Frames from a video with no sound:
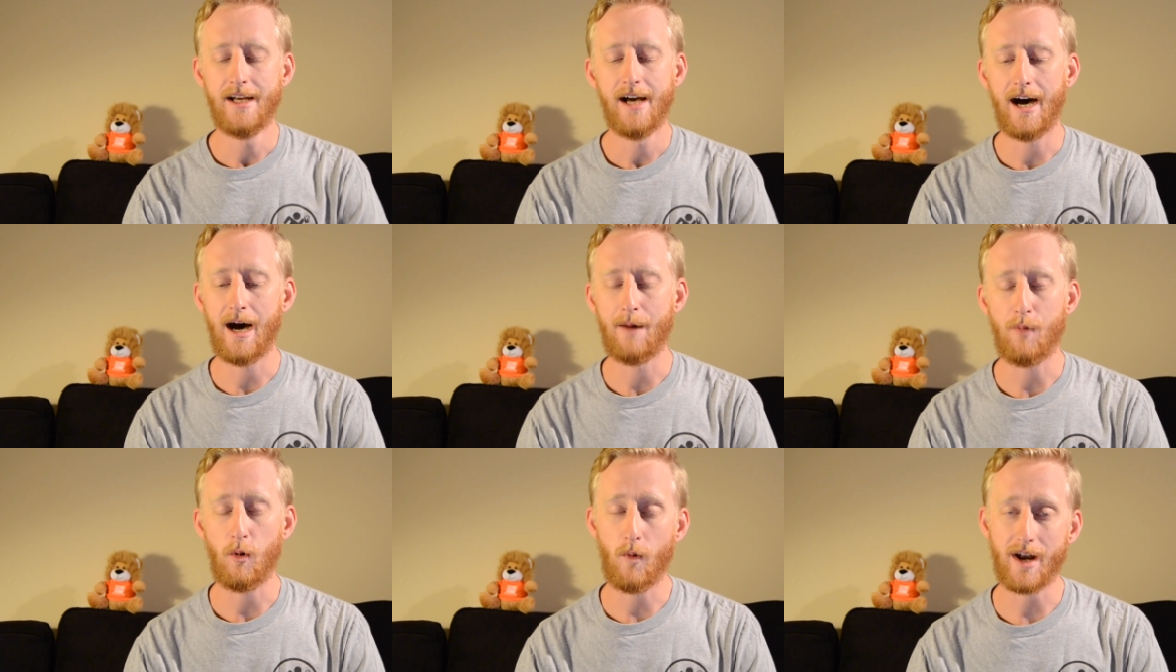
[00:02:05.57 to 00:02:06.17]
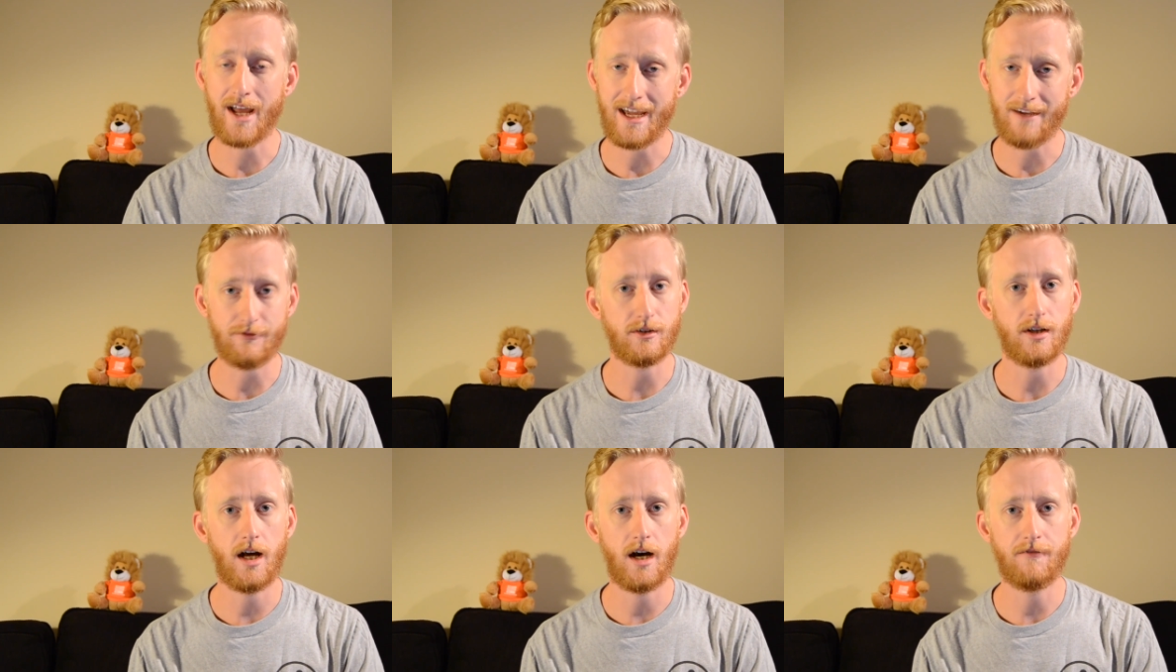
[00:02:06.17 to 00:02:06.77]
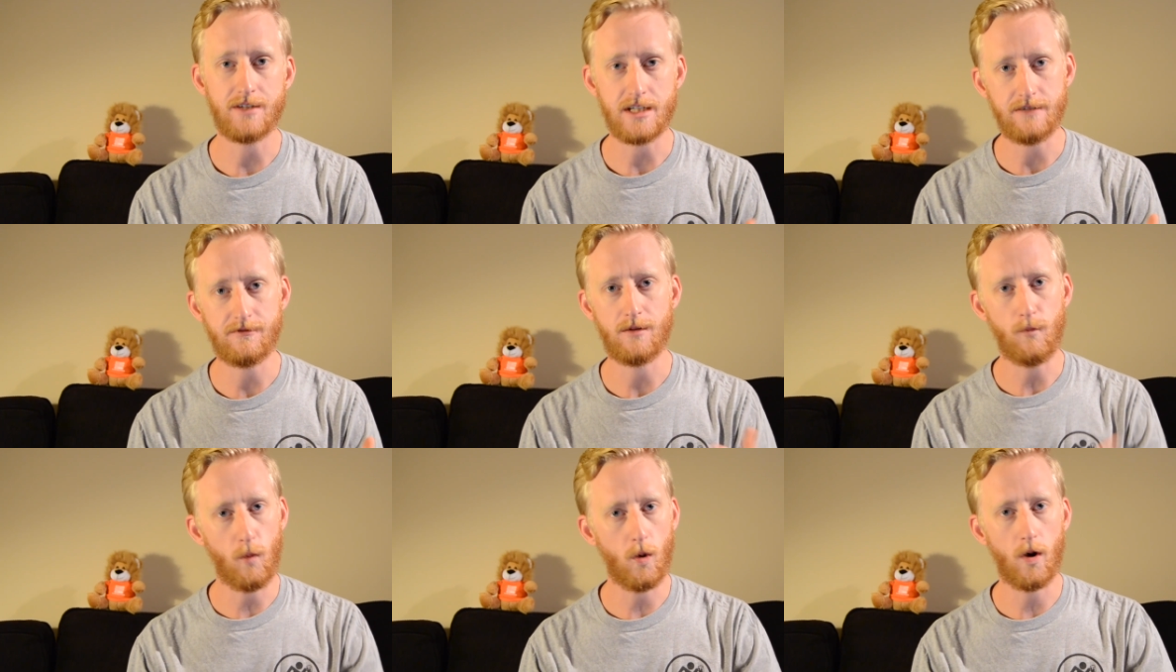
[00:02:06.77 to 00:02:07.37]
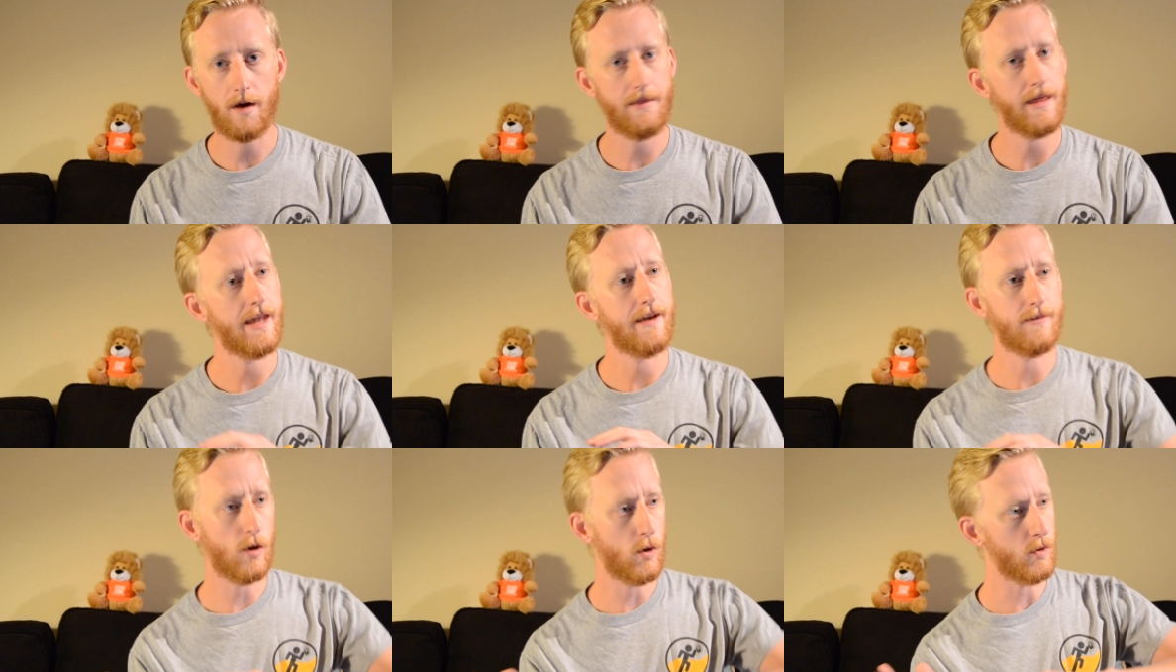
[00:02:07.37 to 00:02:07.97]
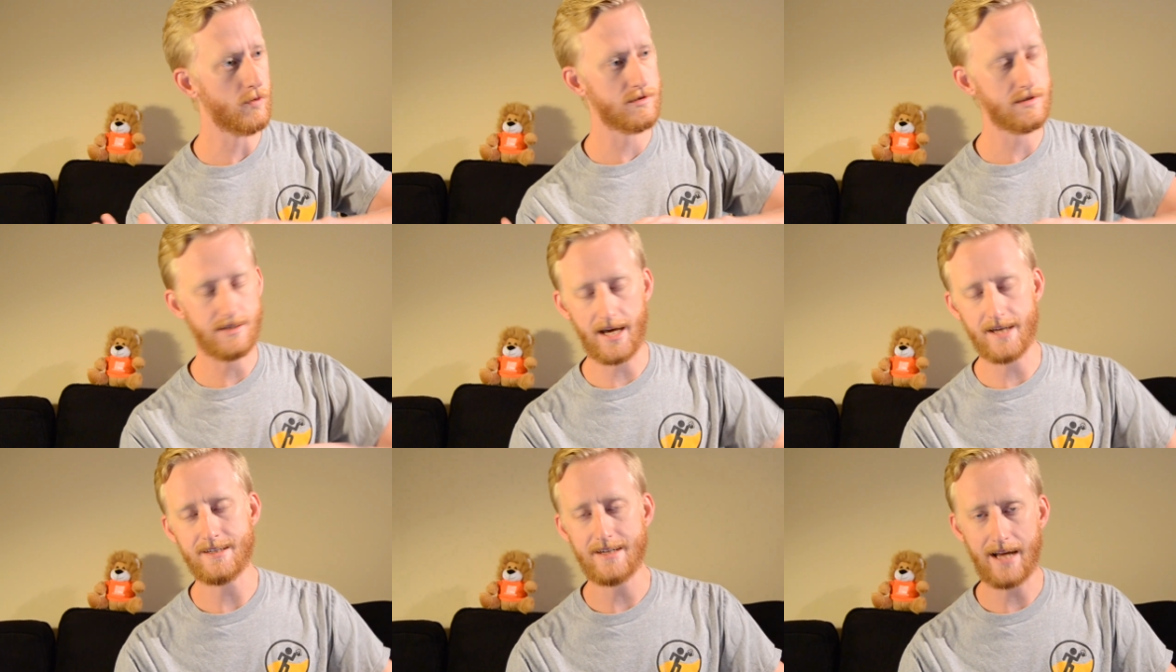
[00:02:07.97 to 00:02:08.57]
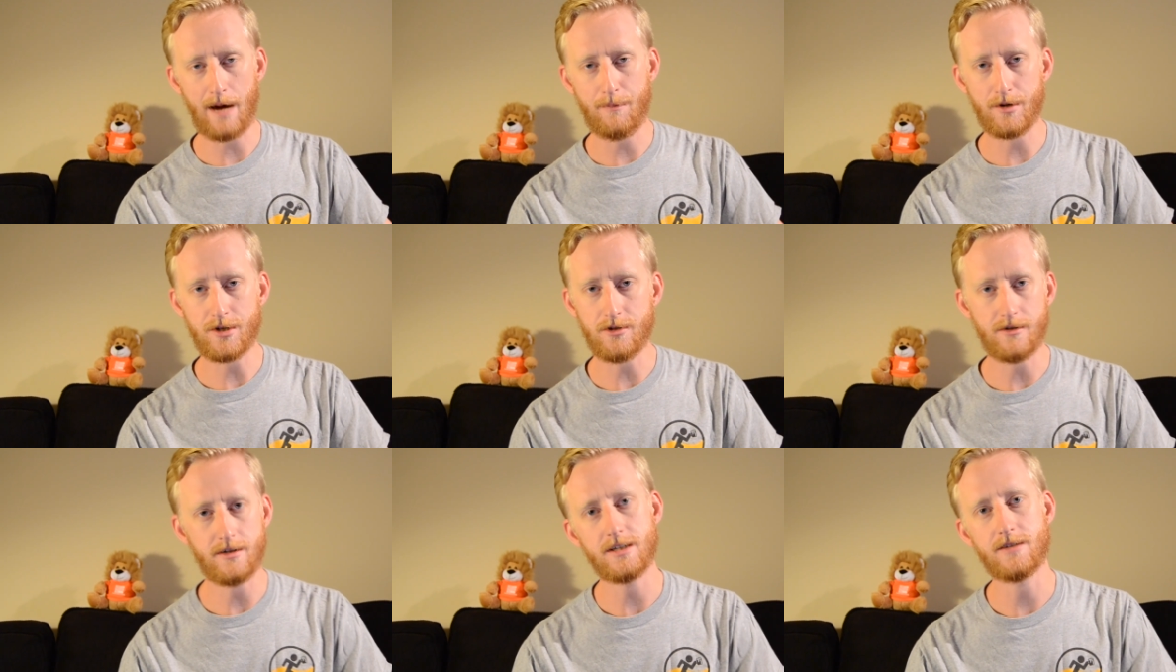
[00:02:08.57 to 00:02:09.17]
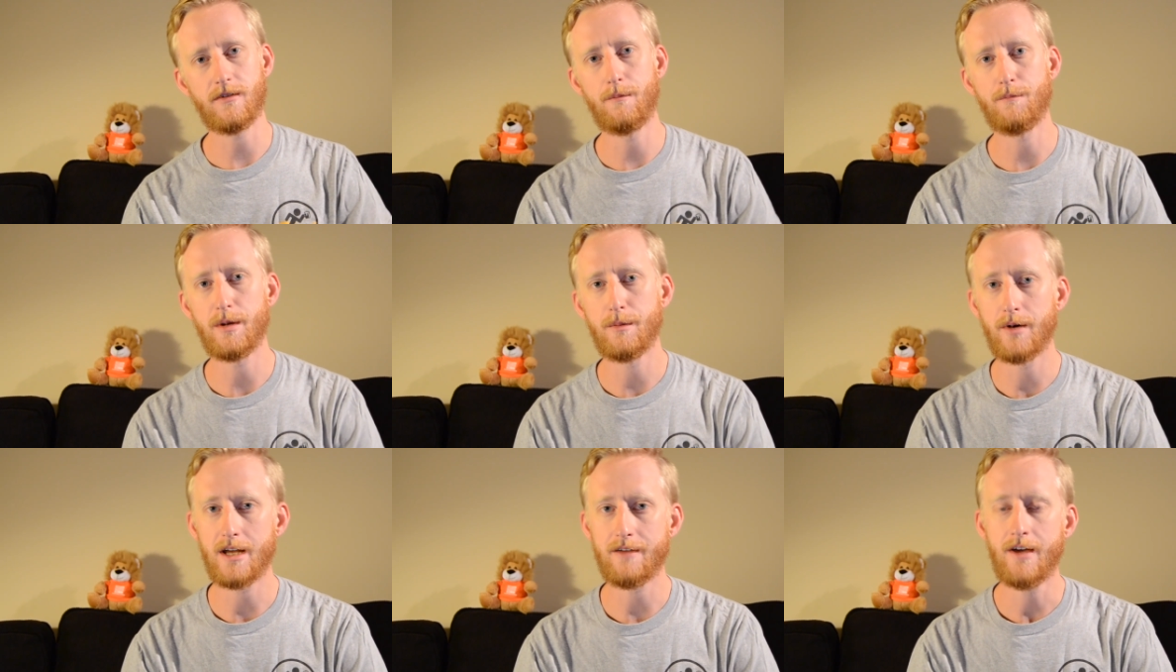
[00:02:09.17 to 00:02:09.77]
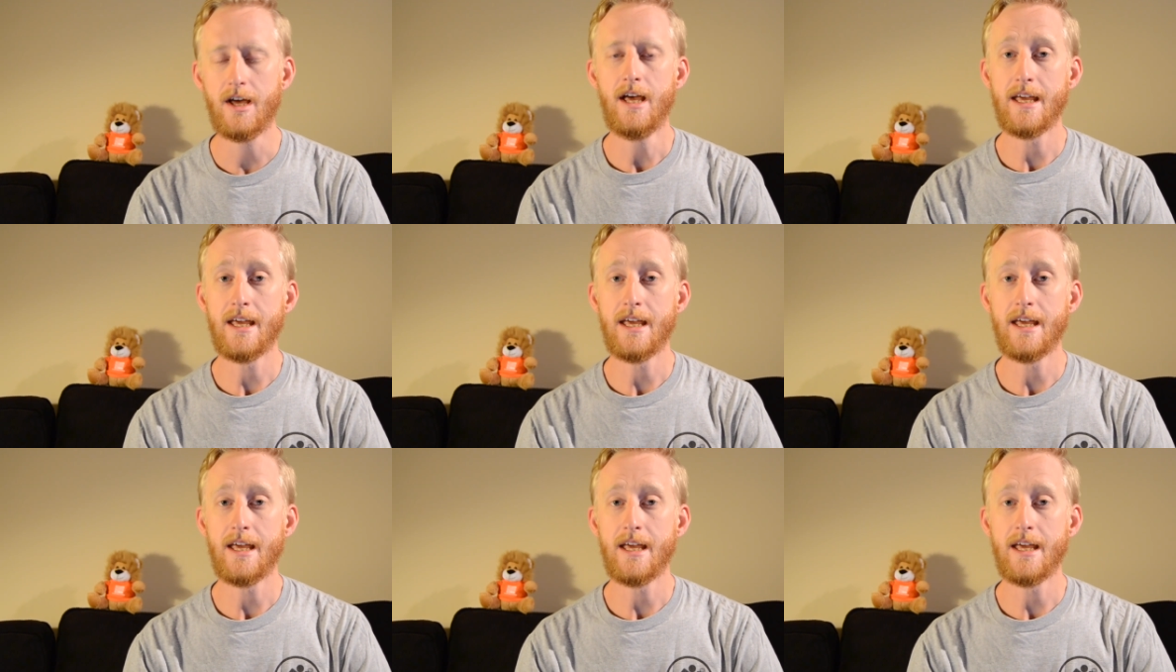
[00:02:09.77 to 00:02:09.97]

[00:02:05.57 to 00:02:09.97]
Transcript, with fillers: Um, but what I have loved even more than those testing opportunities from BibRave